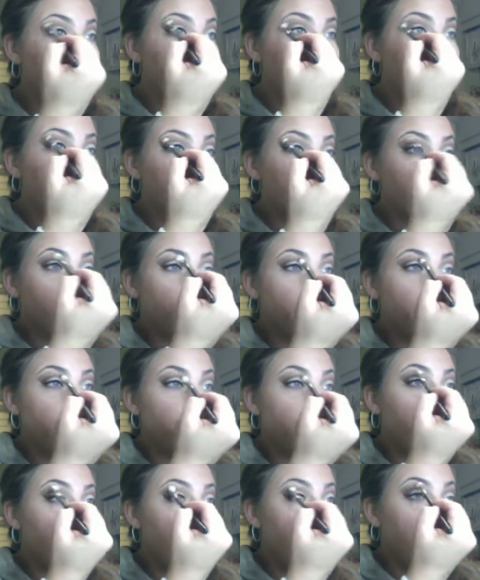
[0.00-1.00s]
sort of
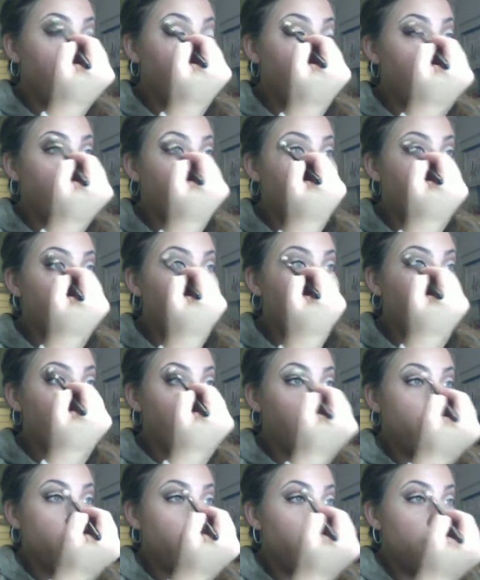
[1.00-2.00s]
the brow bone
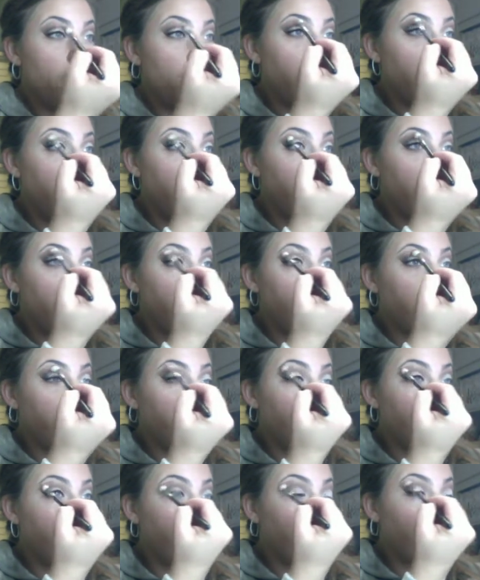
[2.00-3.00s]
area,
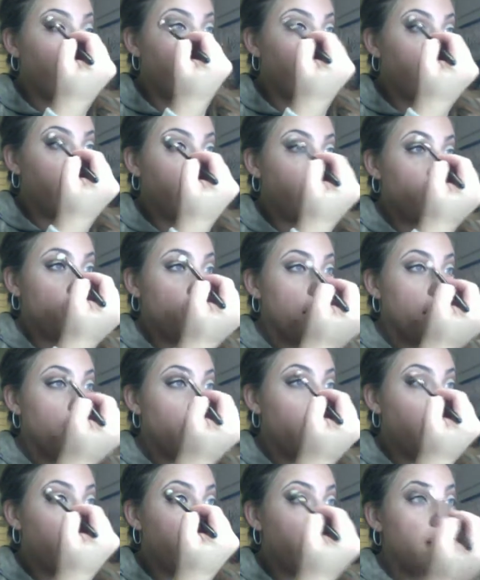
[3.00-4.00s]
really working
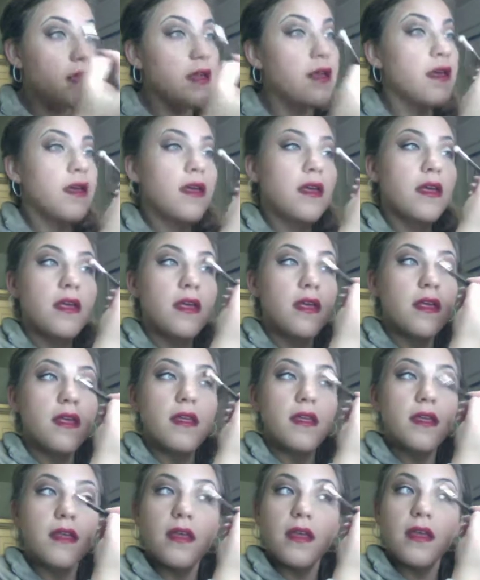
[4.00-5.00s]
that.
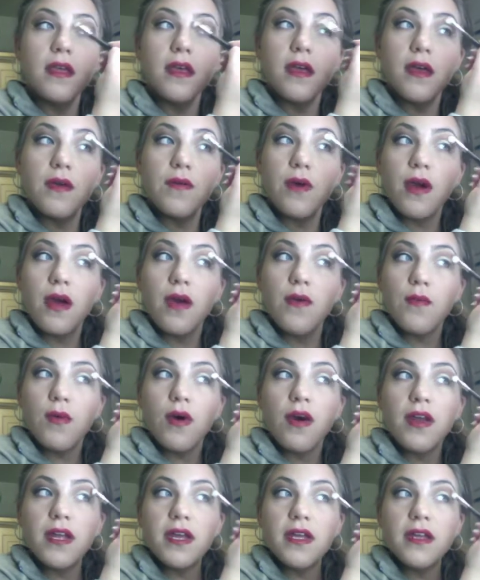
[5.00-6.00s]
I
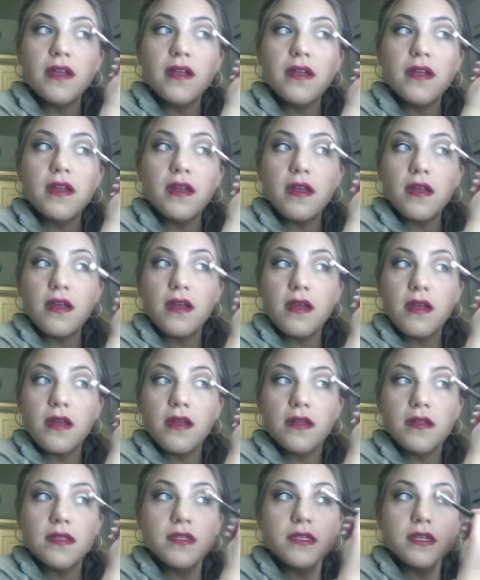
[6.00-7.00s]
want it
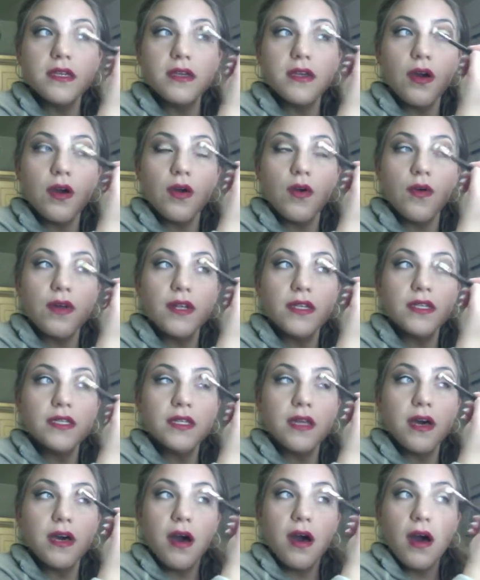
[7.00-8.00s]
to go into
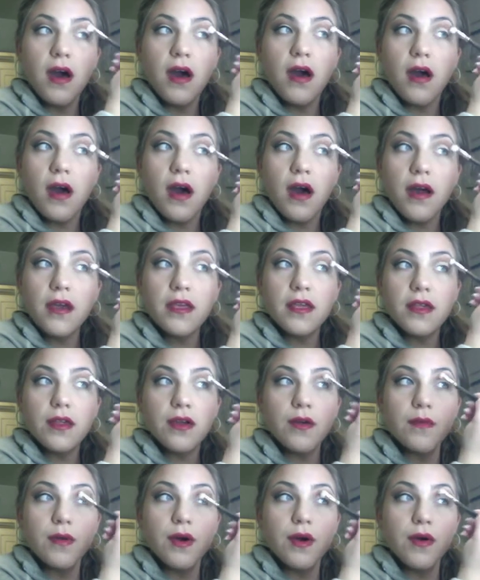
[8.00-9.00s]
the
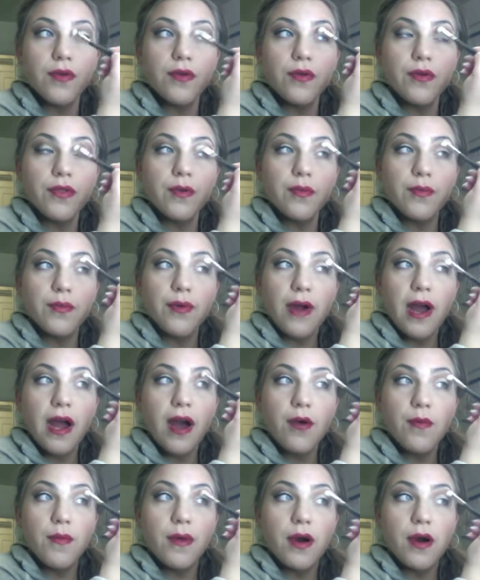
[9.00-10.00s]
ocular bone or the
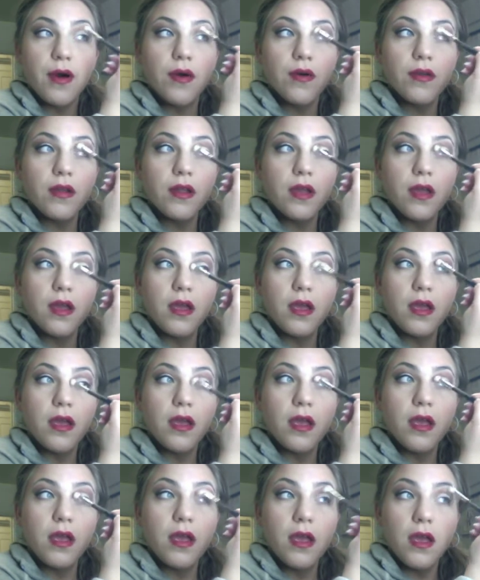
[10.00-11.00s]
brow bone.
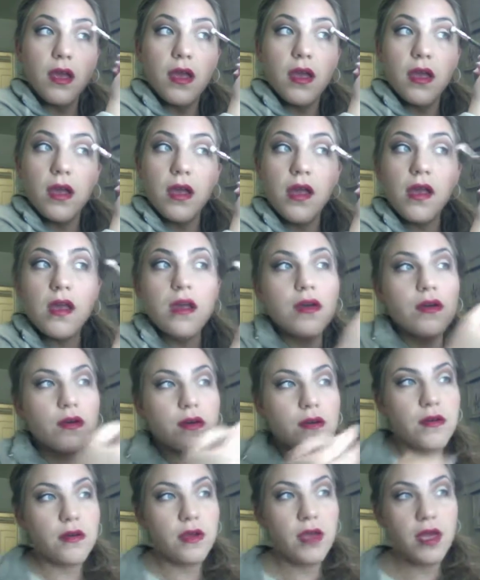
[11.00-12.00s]

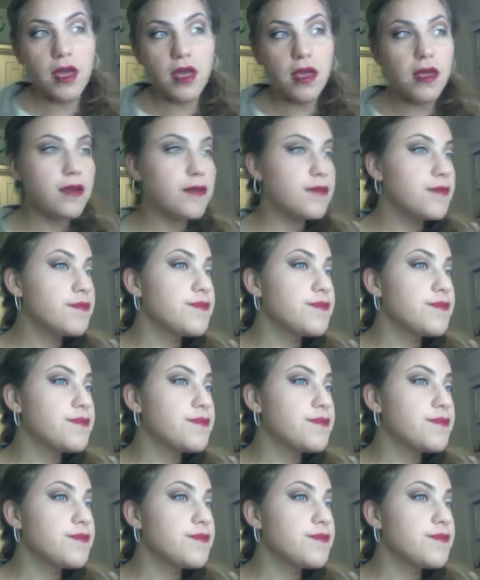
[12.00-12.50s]
Okay?